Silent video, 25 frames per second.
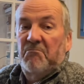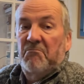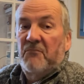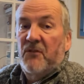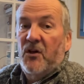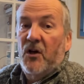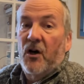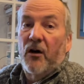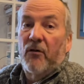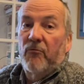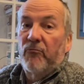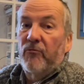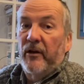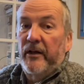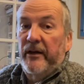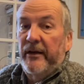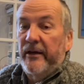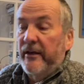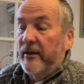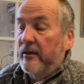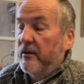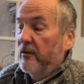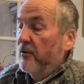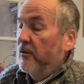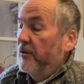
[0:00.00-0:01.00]
Can't really
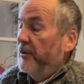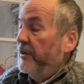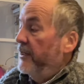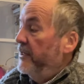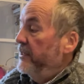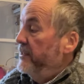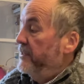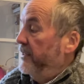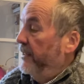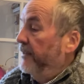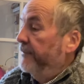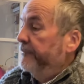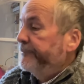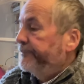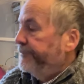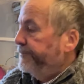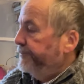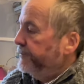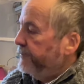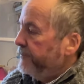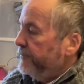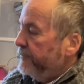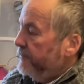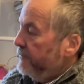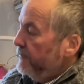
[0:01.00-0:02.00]
get a lot easier.
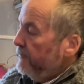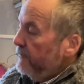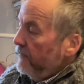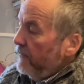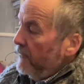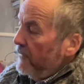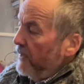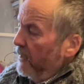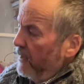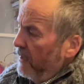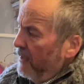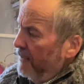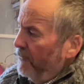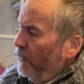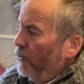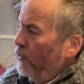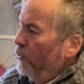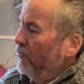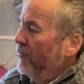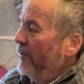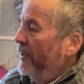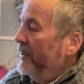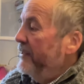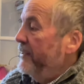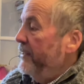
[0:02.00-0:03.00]
I've
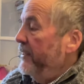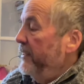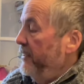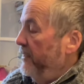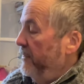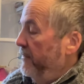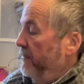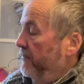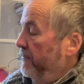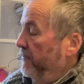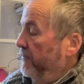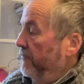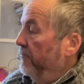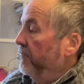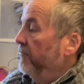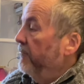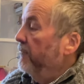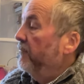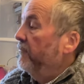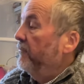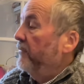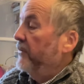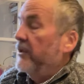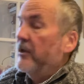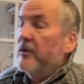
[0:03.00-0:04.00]
already
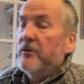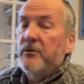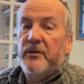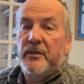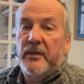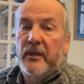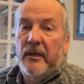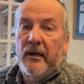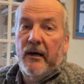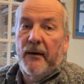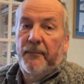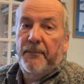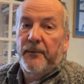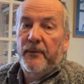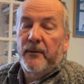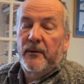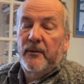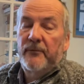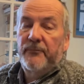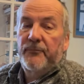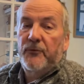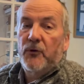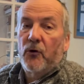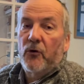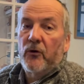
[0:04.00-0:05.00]
used a couple
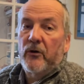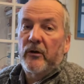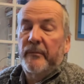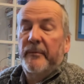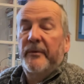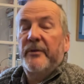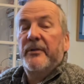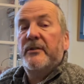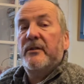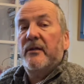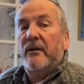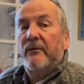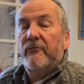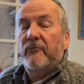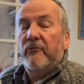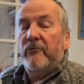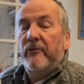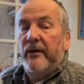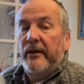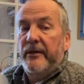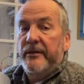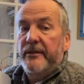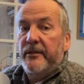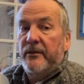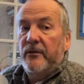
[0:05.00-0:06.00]
of documents I've
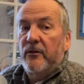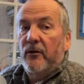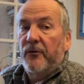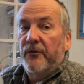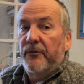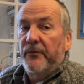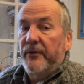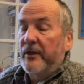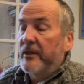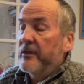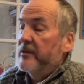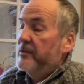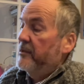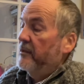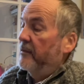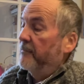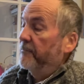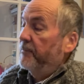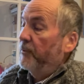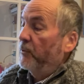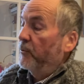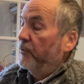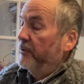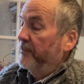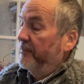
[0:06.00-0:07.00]
created on this and
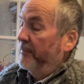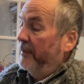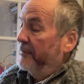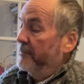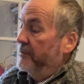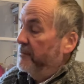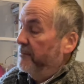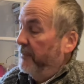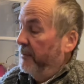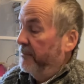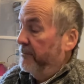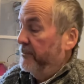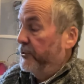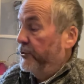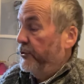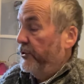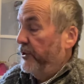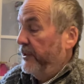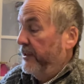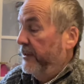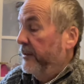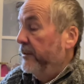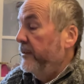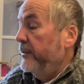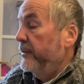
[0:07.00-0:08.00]
pulled them up to my
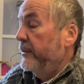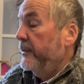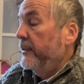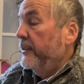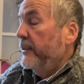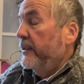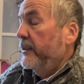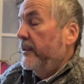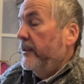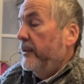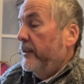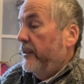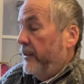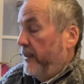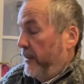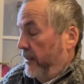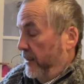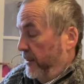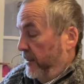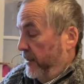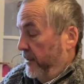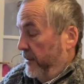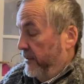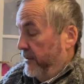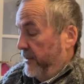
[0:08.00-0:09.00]
machine
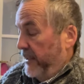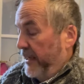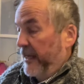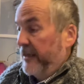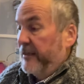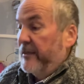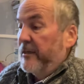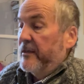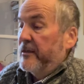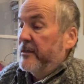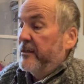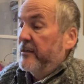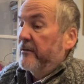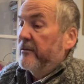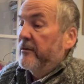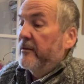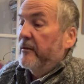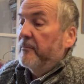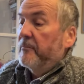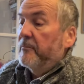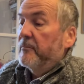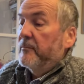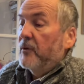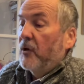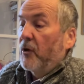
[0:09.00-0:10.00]
and edited
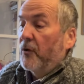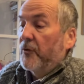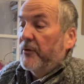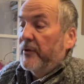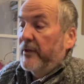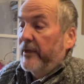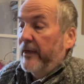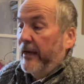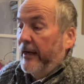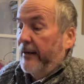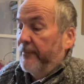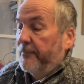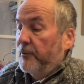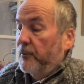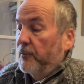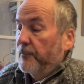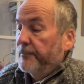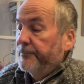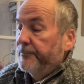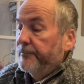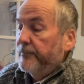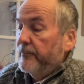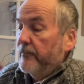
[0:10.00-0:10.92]
them on the Apple.